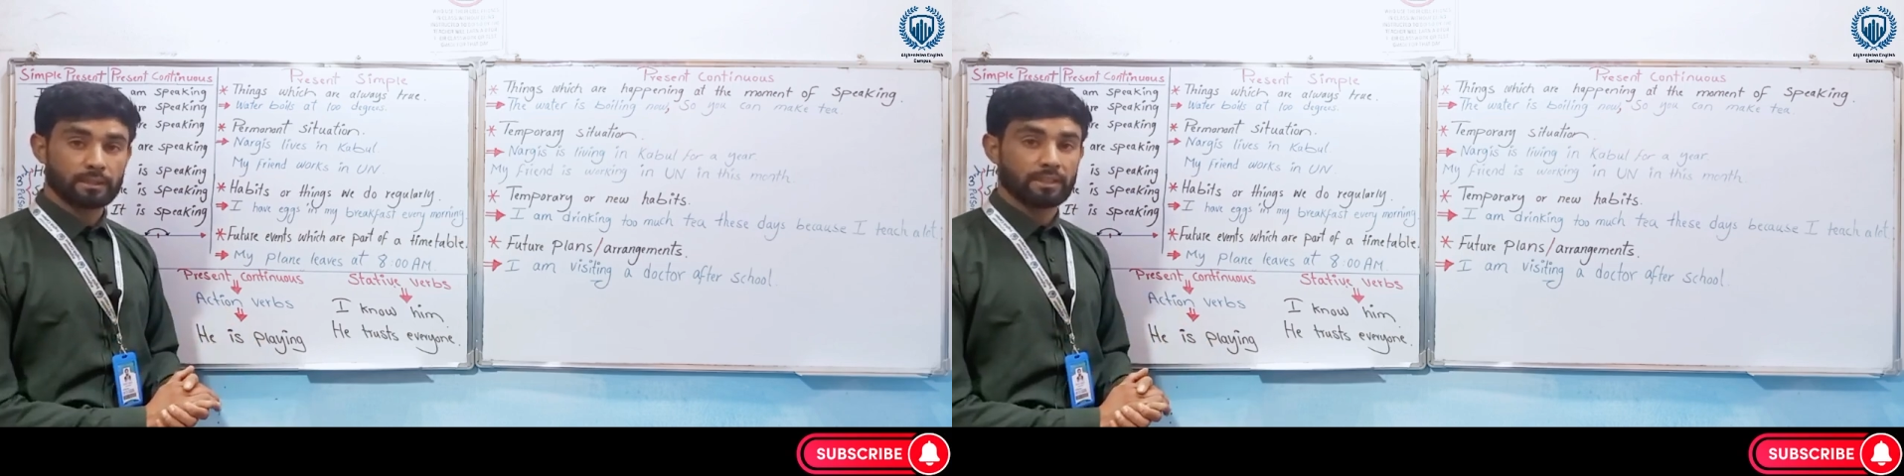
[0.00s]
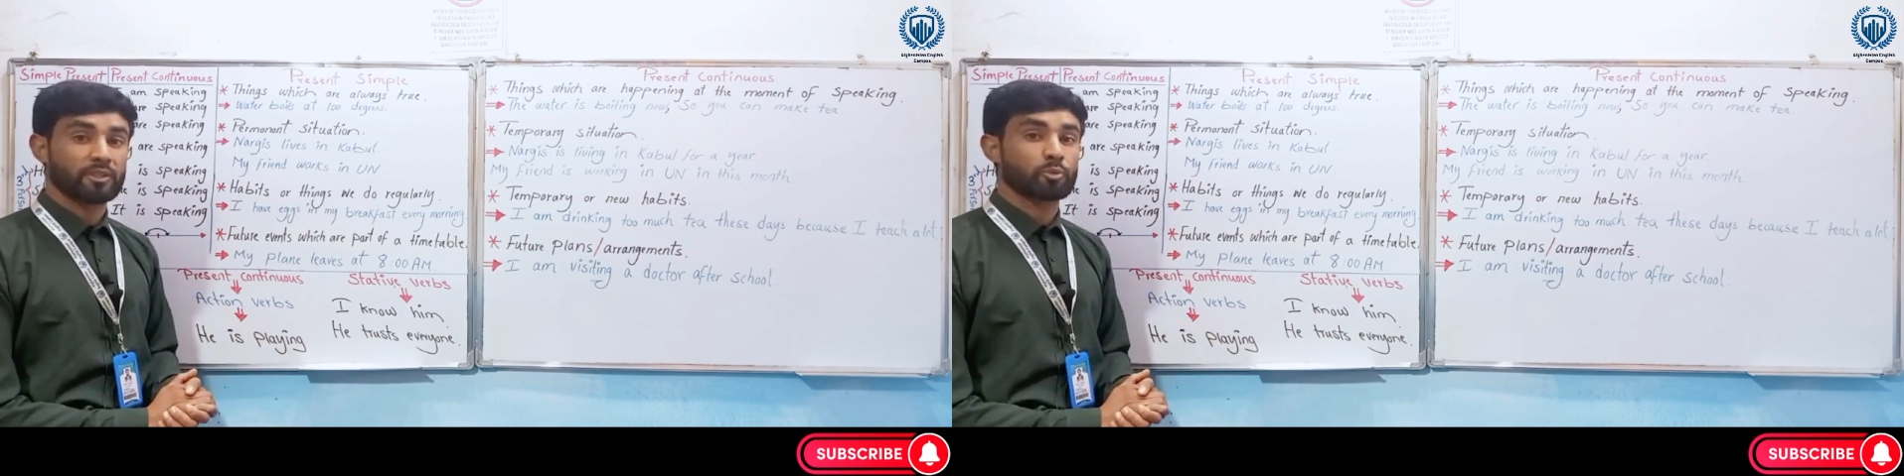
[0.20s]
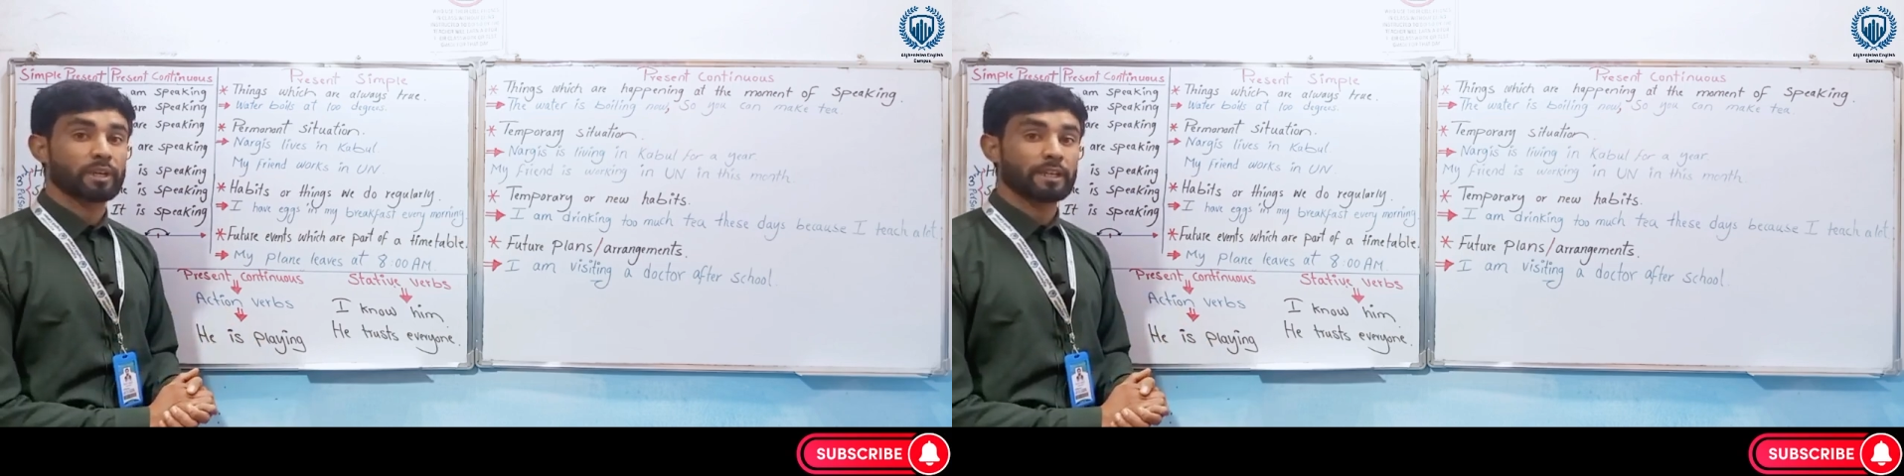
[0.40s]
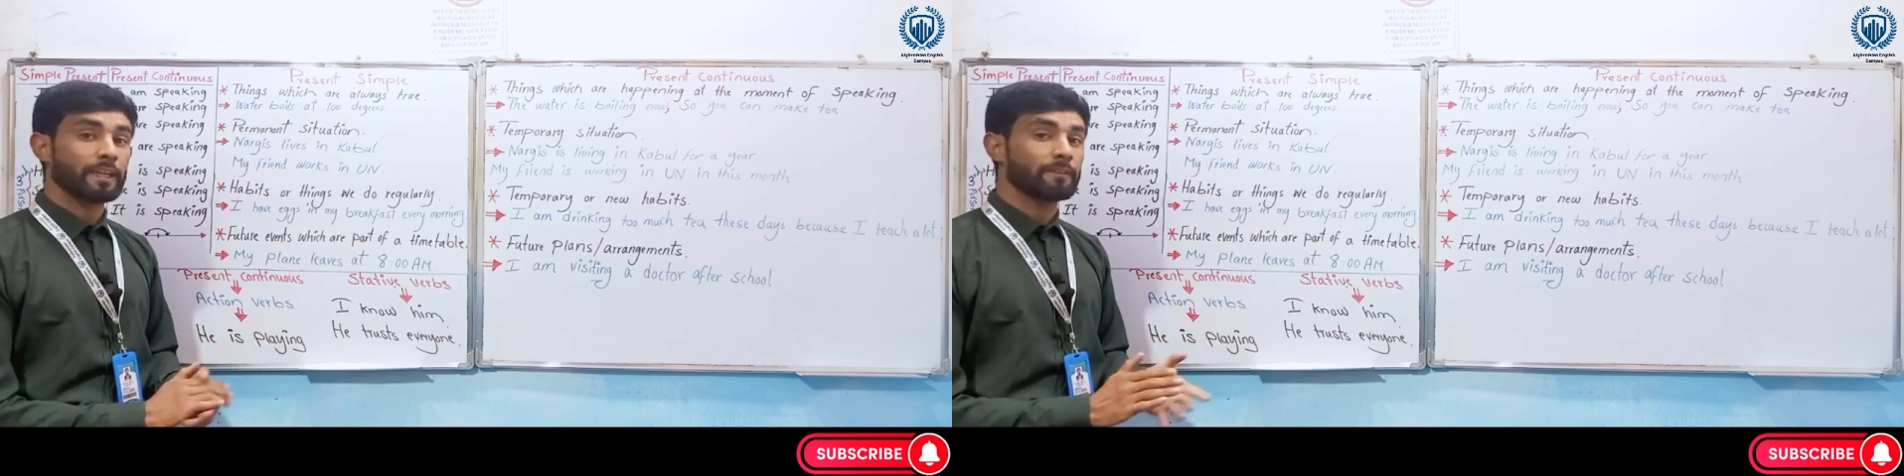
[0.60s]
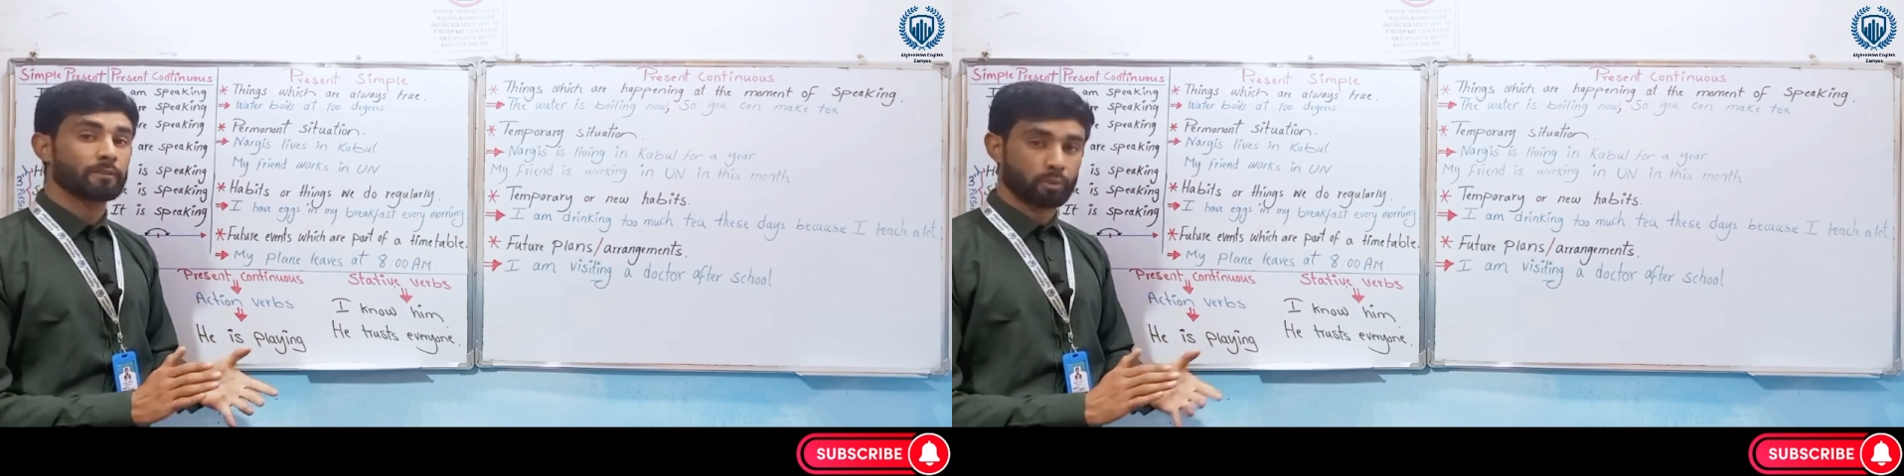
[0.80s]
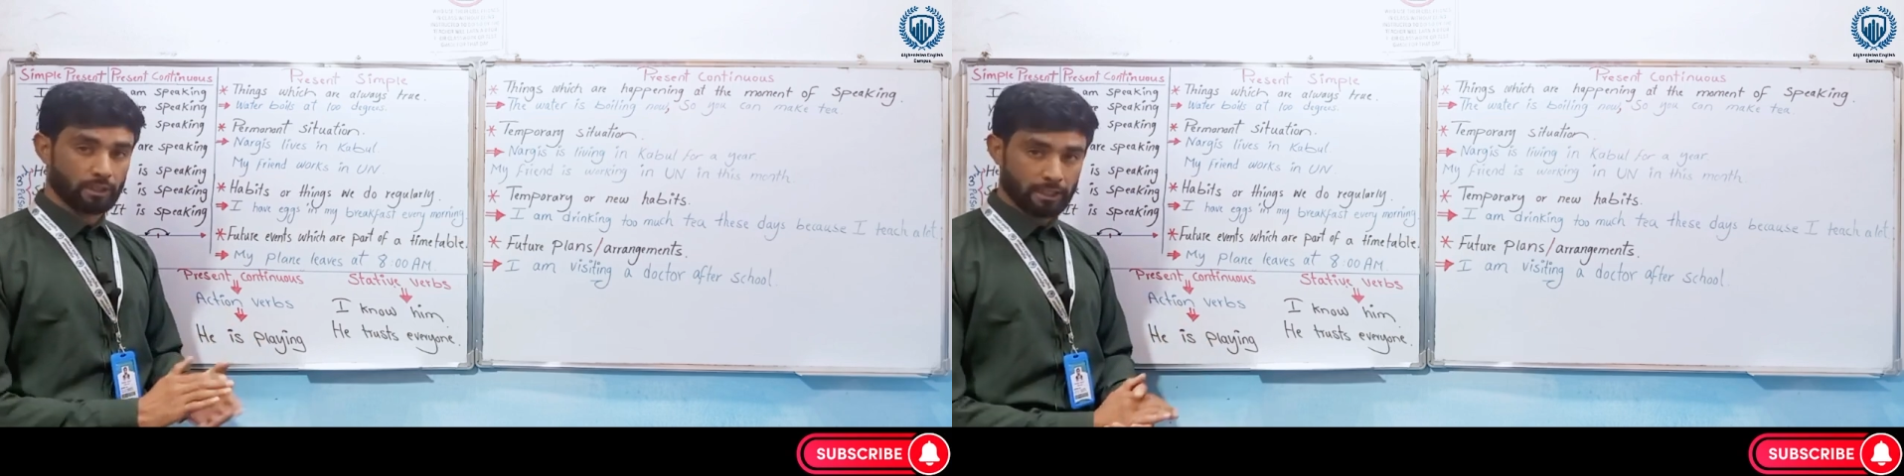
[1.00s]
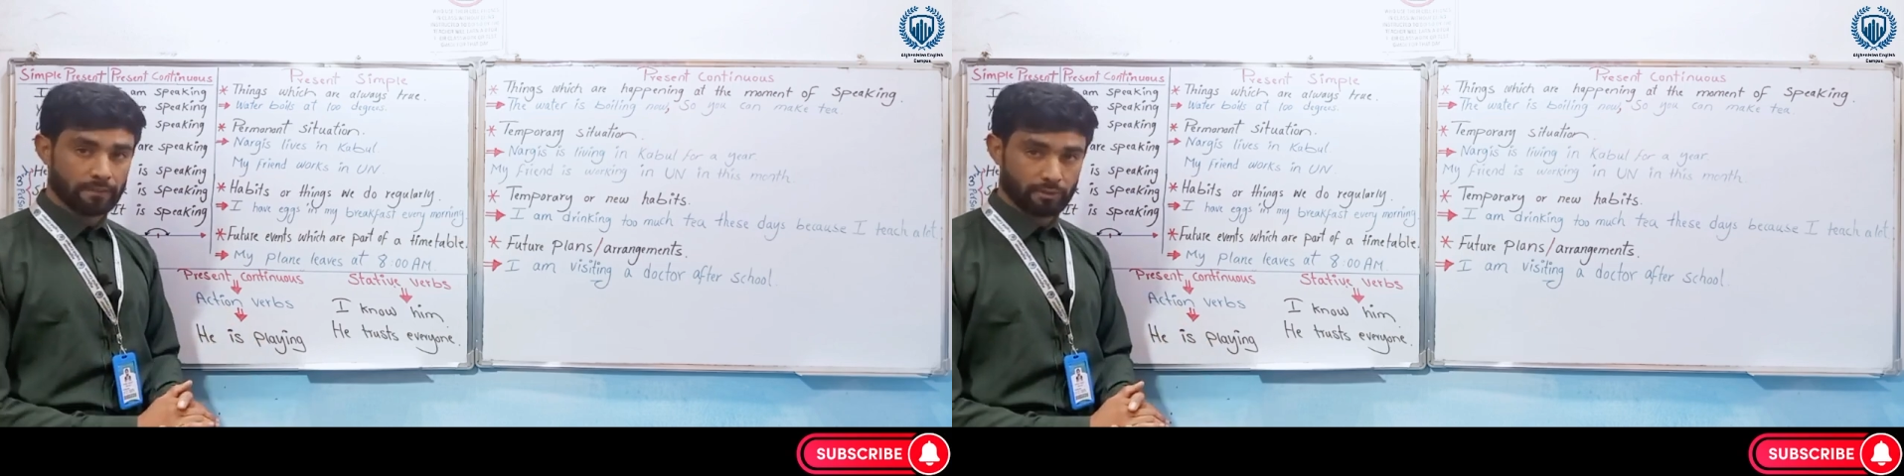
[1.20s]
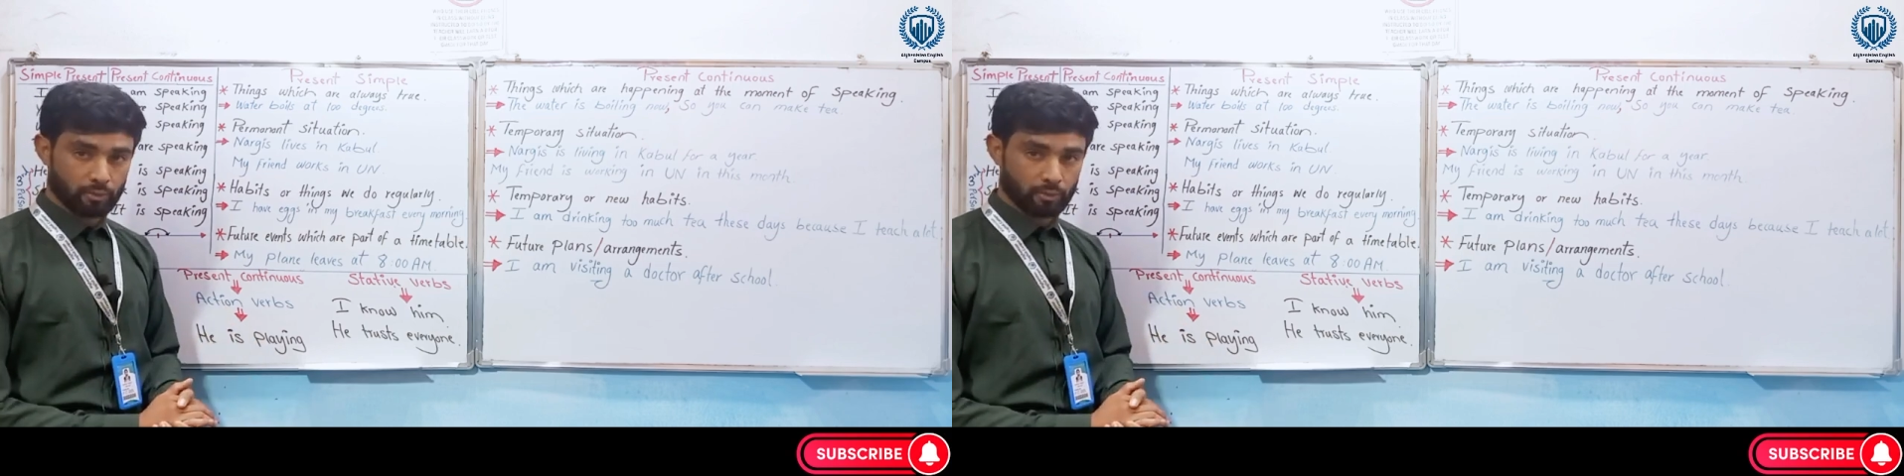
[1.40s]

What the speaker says: That's why everyone loves